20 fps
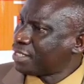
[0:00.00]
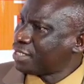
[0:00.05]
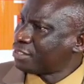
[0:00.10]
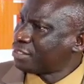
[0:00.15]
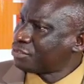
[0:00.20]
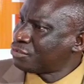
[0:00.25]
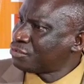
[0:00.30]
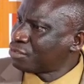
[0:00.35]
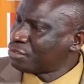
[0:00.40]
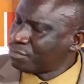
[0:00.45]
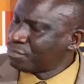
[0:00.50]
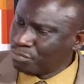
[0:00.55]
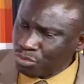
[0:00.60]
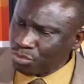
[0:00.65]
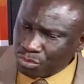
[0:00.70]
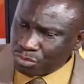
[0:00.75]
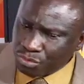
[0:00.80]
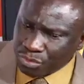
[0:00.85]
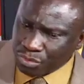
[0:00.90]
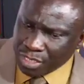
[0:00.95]
It's not
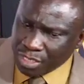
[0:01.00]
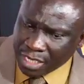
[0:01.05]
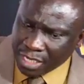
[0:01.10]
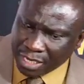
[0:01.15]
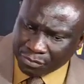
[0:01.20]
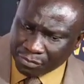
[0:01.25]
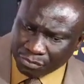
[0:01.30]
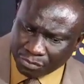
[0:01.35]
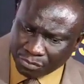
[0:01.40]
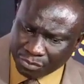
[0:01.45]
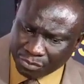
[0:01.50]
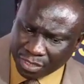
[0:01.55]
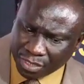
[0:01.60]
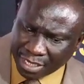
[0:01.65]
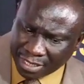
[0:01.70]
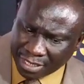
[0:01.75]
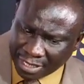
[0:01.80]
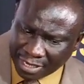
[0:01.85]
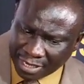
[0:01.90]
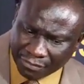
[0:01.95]
broken down to
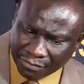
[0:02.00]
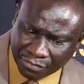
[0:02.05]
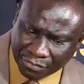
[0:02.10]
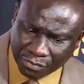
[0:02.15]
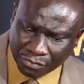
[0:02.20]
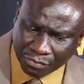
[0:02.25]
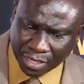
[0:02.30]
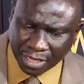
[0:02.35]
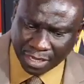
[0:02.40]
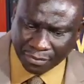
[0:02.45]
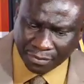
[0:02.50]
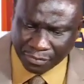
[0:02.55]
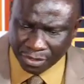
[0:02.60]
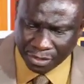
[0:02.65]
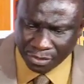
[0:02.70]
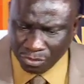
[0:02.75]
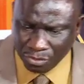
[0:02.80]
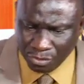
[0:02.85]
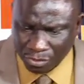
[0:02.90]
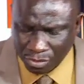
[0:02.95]
that level where
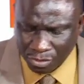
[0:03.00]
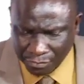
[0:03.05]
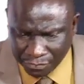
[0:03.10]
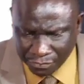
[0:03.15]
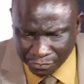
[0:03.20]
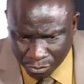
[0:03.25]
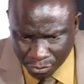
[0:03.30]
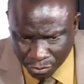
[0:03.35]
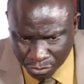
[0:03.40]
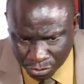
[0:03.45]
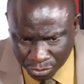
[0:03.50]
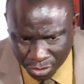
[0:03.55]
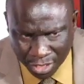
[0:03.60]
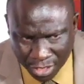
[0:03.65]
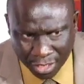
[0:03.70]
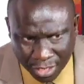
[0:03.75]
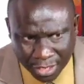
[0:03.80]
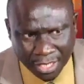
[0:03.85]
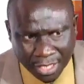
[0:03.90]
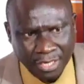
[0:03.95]
we know of those
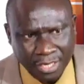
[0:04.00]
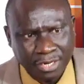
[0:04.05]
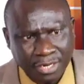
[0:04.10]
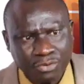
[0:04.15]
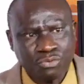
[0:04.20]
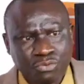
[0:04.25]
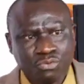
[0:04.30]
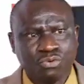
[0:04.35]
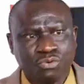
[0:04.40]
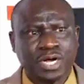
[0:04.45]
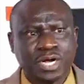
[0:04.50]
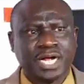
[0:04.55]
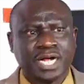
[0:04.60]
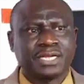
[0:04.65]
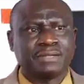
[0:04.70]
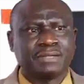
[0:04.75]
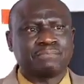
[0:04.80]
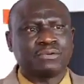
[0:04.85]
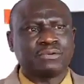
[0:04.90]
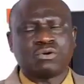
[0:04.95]
who are
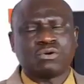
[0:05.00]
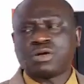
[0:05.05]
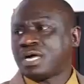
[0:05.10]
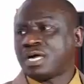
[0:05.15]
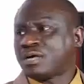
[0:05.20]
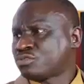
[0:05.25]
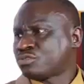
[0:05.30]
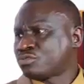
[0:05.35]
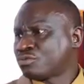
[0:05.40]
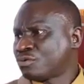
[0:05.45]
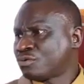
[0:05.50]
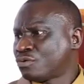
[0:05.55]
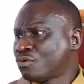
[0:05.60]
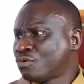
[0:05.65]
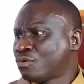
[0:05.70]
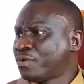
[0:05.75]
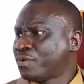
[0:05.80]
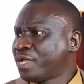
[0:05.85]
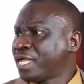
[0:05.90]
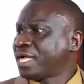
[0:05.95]
the poor household
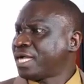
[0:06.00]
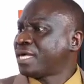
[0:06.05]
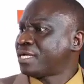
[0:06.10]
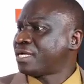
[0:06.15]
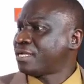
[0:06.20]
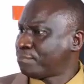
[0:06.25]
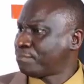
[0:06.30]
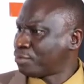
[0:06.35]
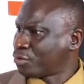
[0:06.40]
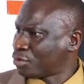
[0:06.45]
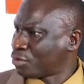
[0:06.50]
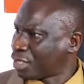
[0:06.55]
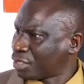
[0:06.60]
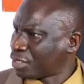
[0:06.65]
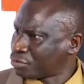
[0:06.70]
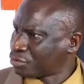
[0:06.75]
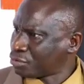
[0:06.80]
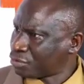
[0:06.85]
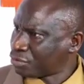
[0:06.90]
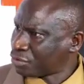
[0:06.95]
or where are the poor
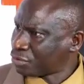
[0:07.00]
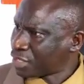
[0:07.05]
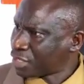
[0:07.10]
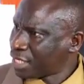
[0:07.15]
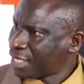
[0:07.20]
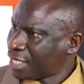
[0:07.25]
households.